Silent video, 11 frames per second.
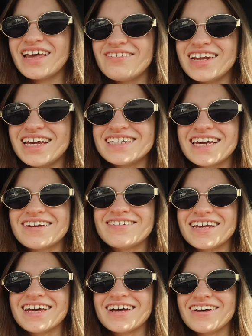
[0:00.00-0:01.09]
I haven't had time to
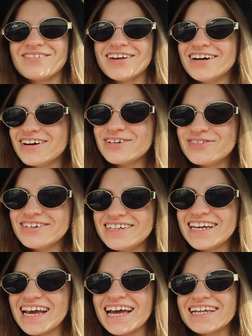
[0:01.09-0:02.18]
get coffee or food
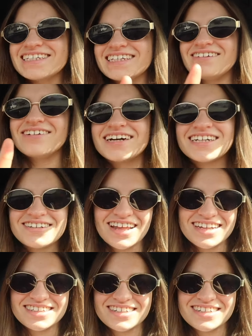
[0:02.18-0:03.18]
yet, so we're gonna do that